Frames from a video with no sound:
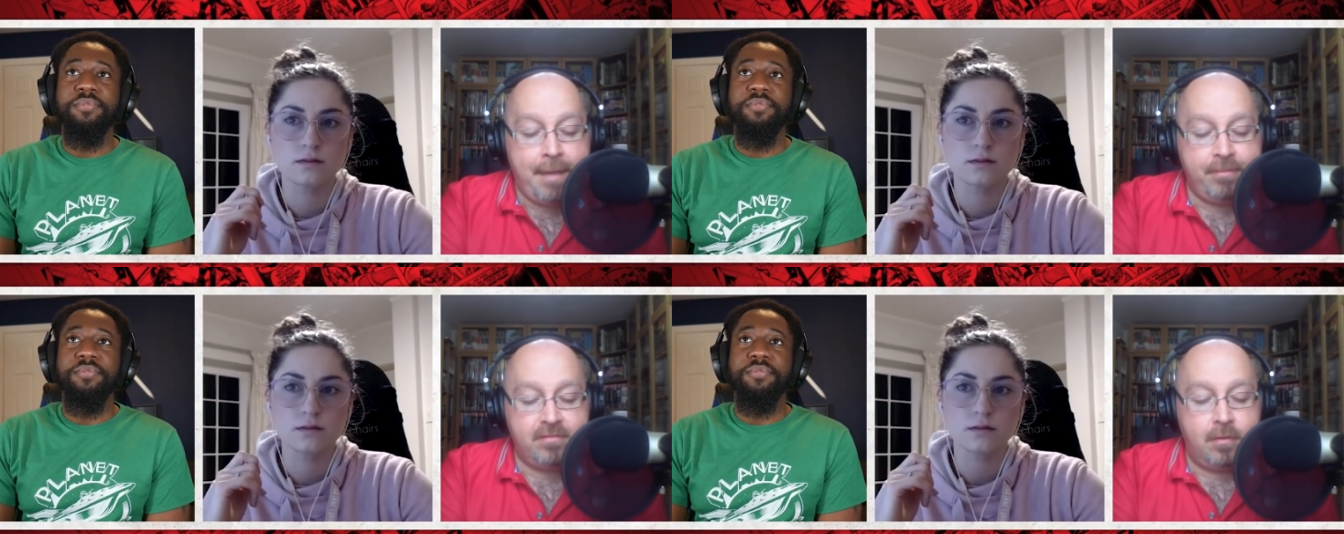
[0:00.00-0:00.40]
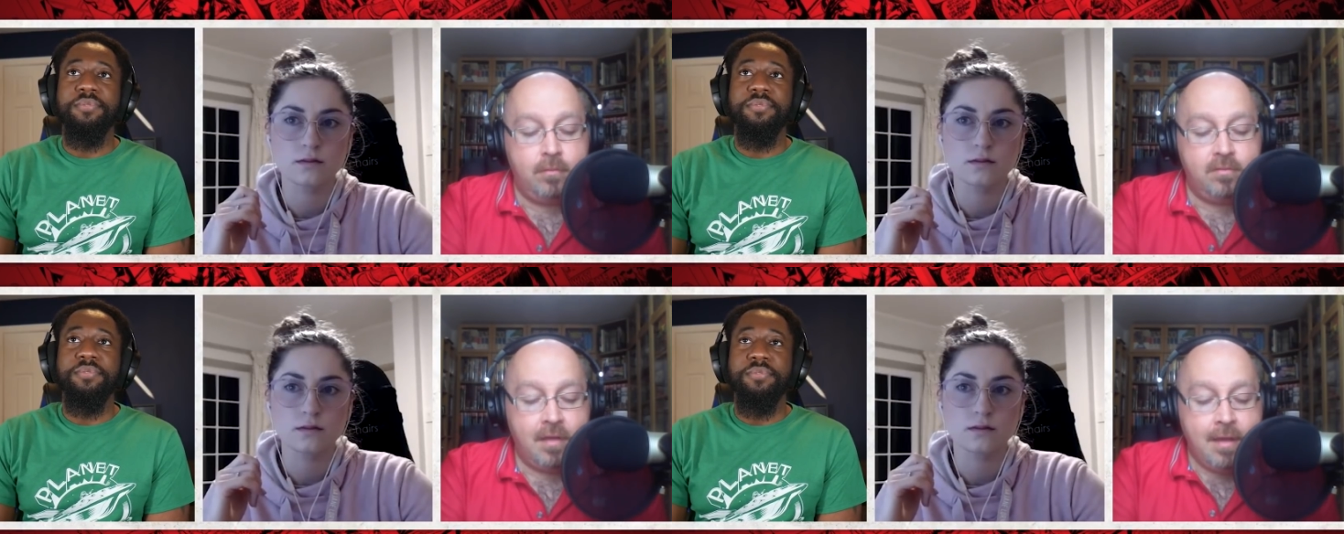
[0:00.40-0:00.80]

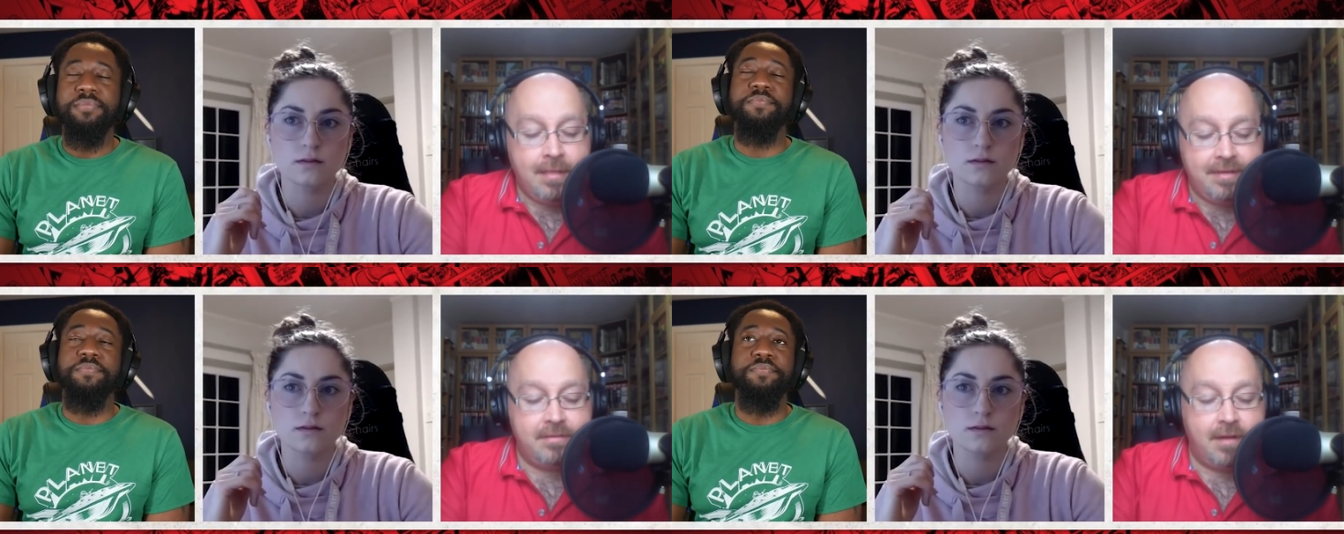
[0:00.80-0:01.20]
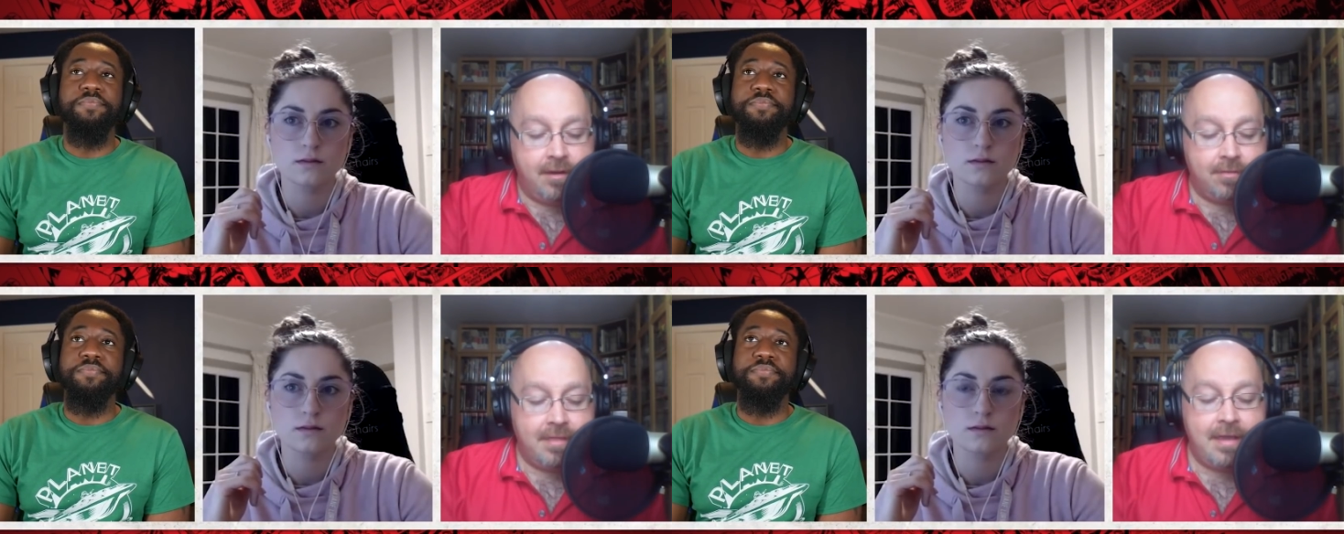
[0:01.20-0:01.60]
Speaker 1: episodes, the
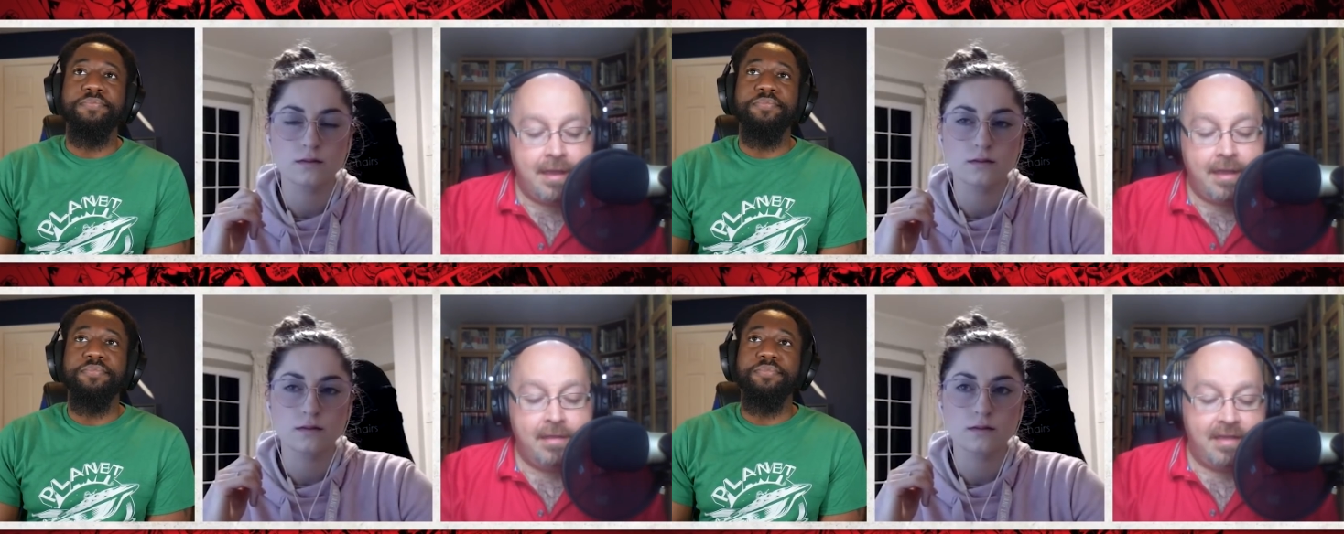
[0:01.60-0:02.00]
entire thing is